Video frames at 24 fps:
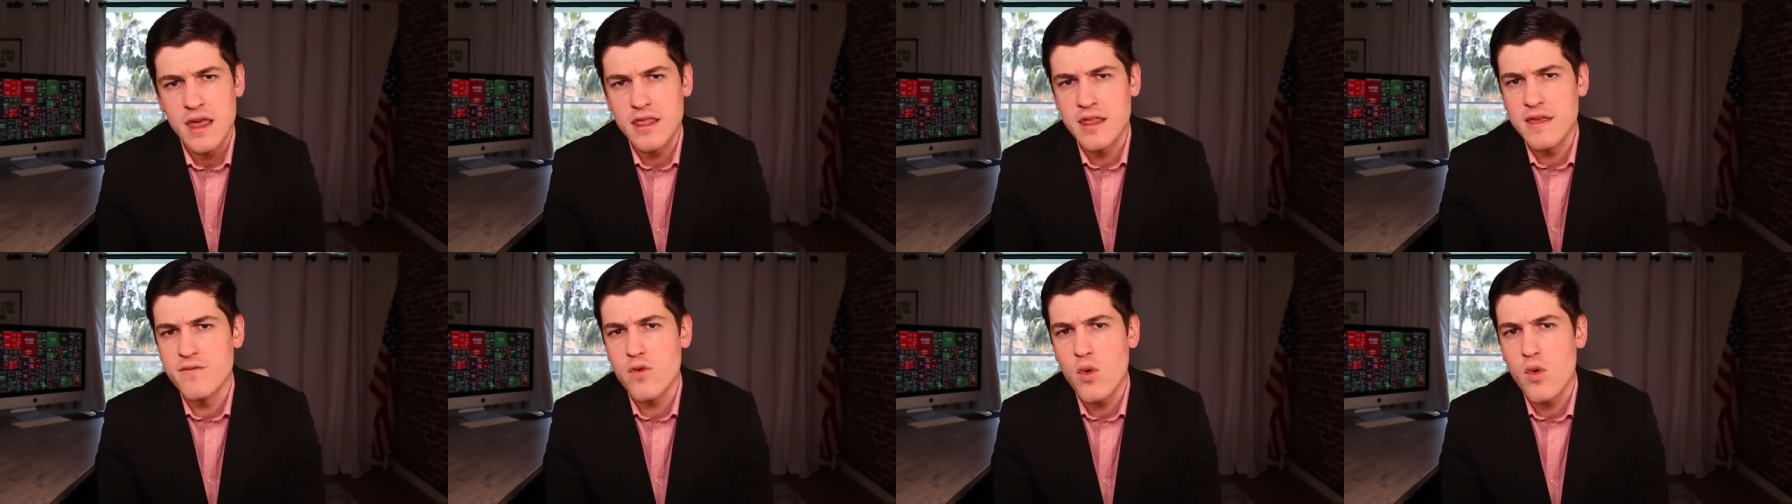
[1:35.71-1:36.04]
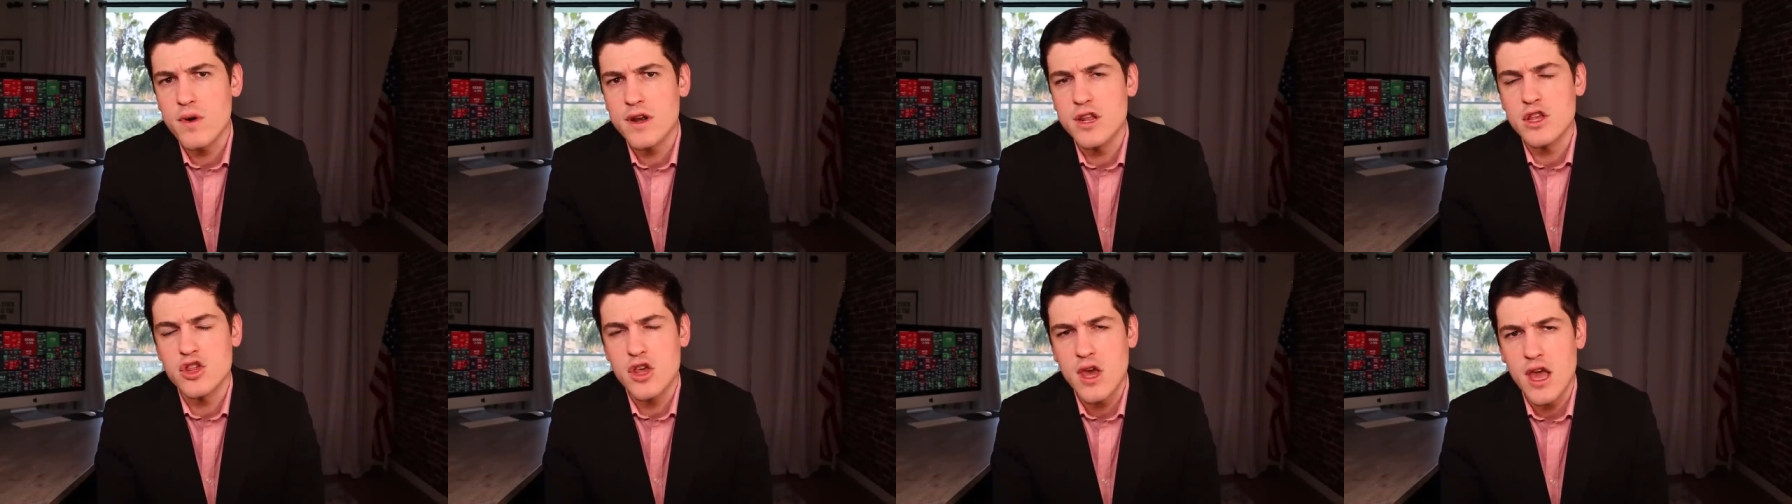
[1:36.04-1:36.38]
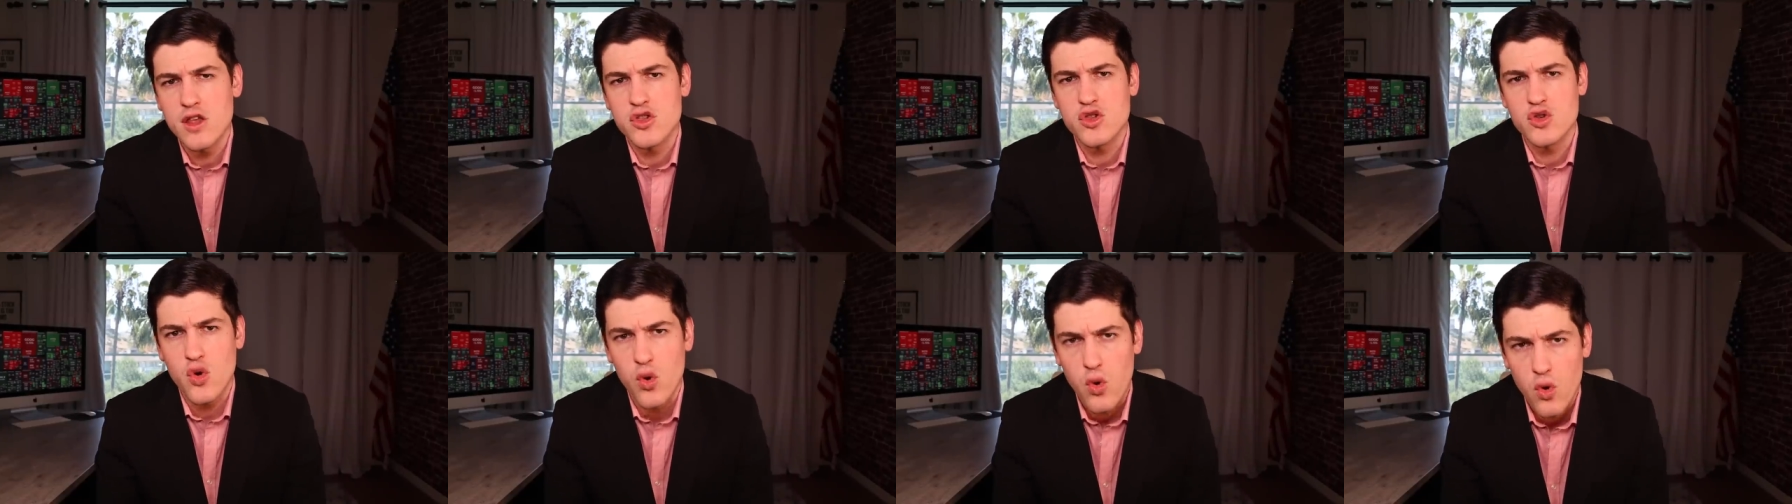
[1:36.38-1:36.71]
And they've already
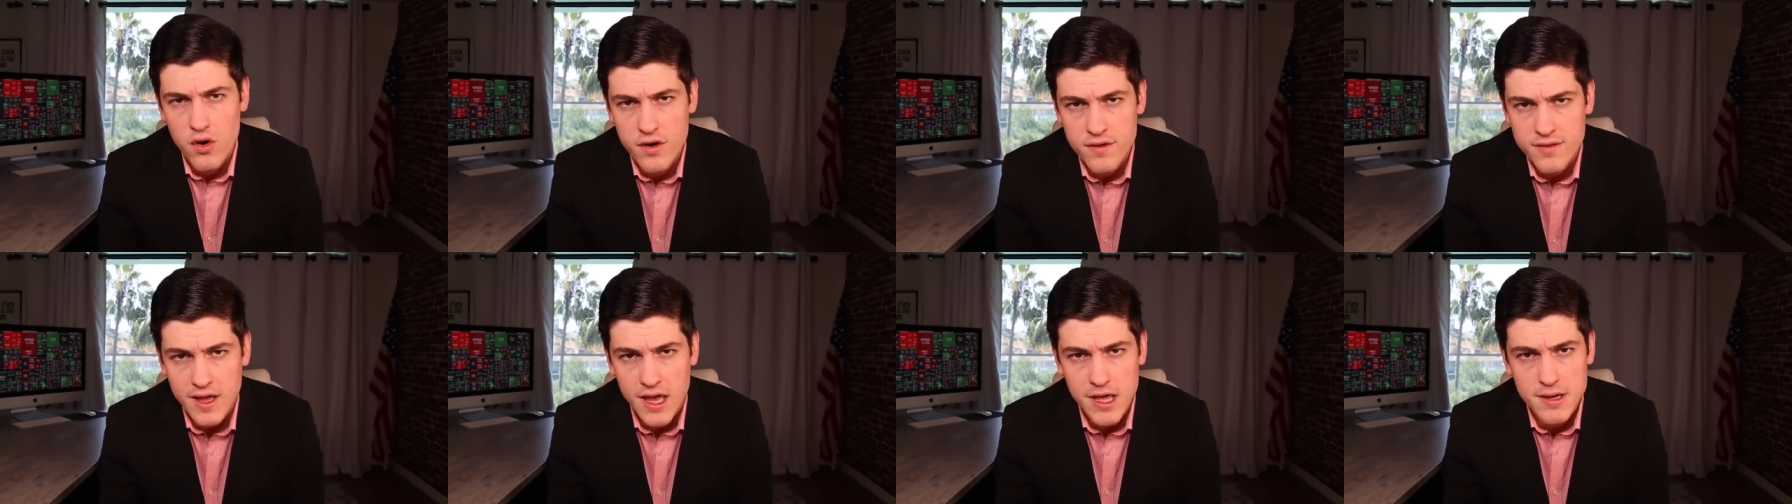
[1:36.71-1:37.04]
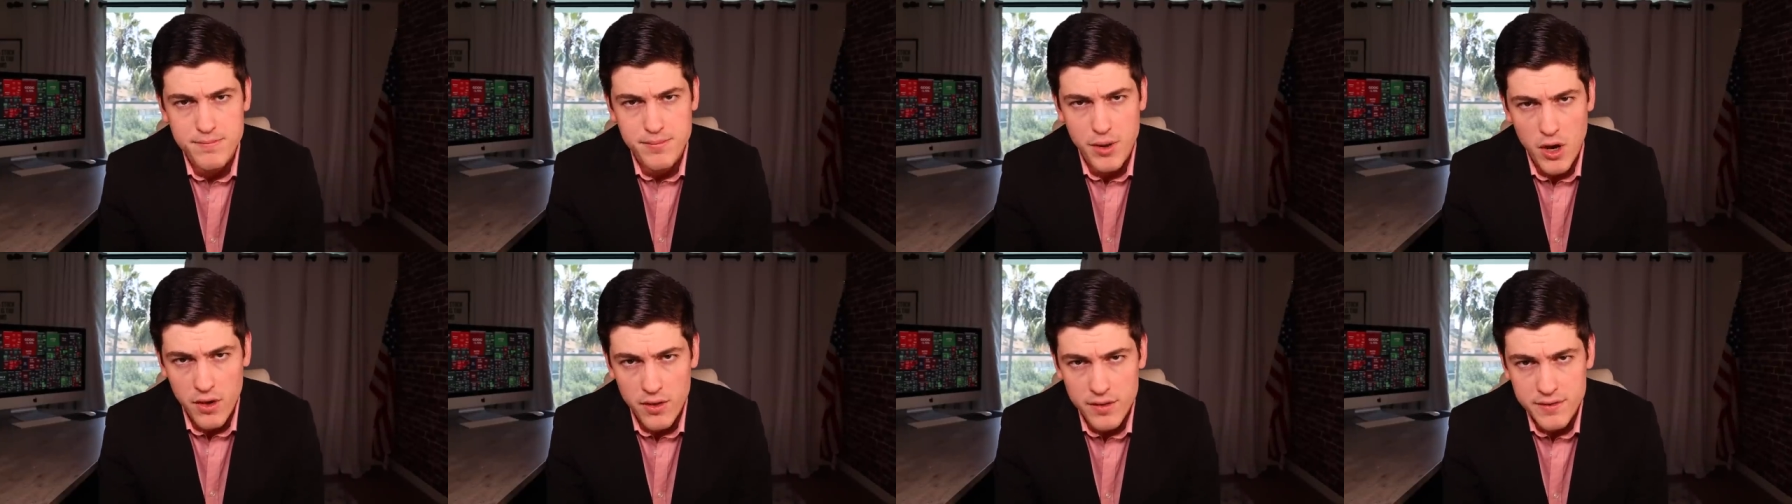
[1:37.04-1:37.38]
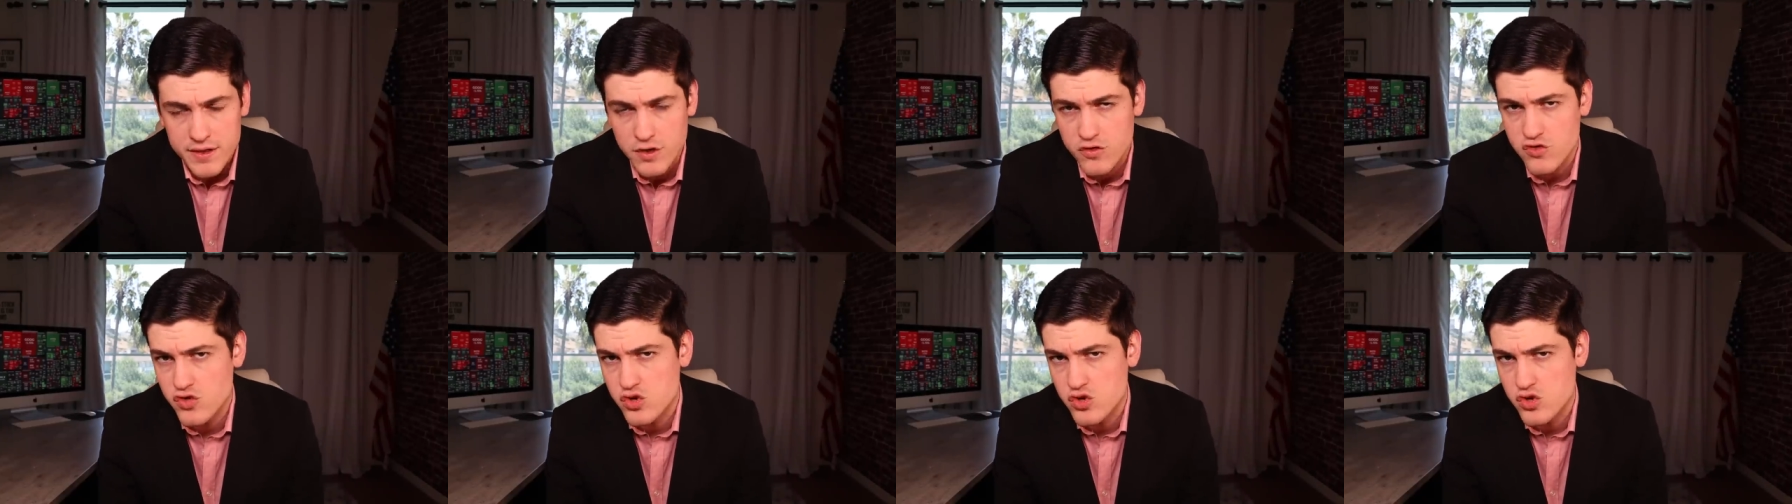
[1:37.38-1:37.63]
changed course and policy